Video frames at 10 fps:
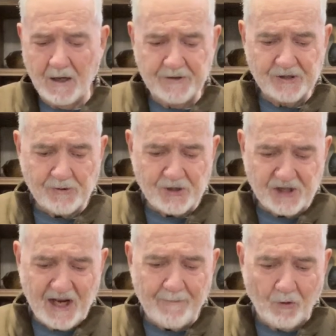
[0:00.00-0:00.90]
These are
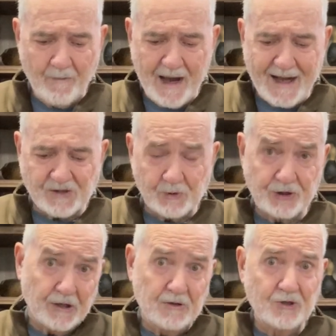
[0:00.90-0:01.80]
sample mats, which
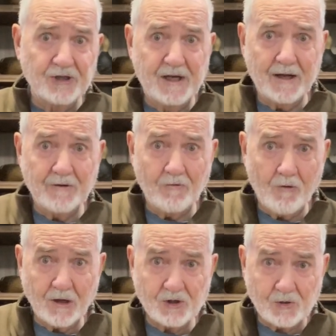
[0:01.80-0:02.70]
you can usually get in a
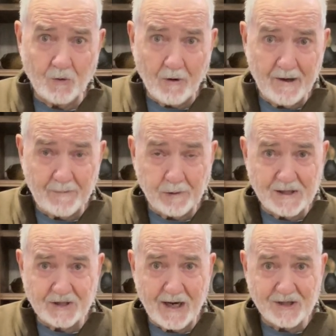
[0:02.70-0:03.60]
rug store, any
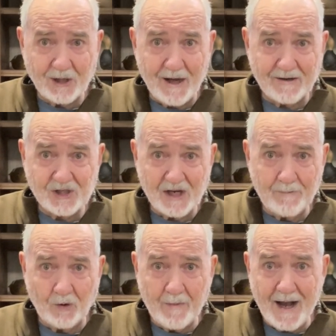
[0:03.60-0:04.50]
place that has a lot of
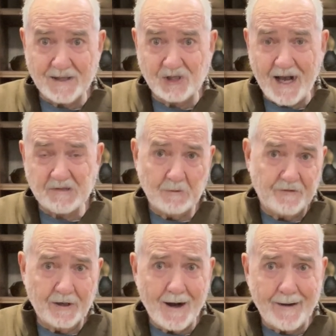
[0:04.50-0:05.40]
sample mats. Ask them if
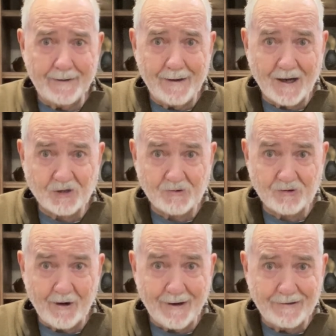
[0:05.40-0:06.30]
they got any extra
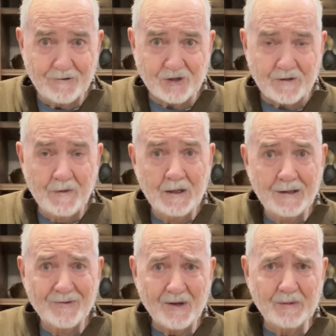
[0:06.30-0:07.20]
they're not using.
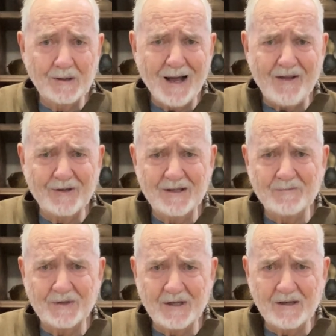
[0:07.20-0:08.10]
They'd be glad to give
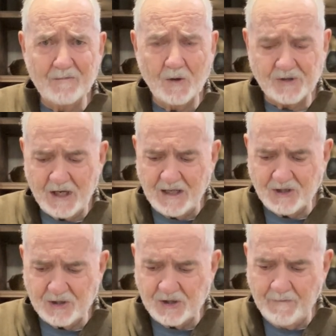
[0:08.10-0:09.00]
them to you in most
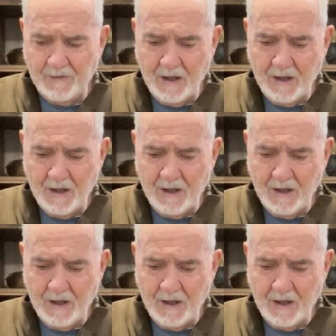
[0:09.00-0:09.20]
cases.